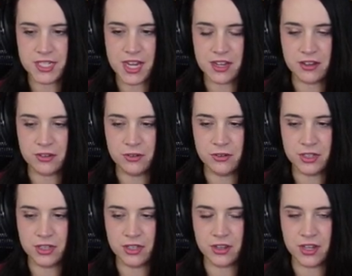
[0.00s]
Take a
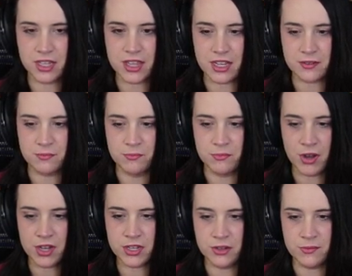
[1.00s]
good look at that
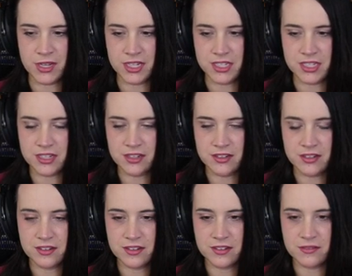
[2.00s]
monument.
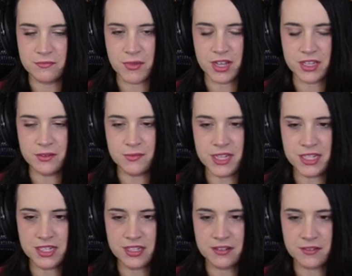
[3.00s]

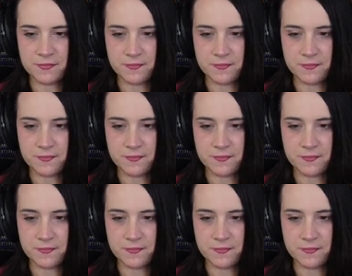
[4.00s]
Monument?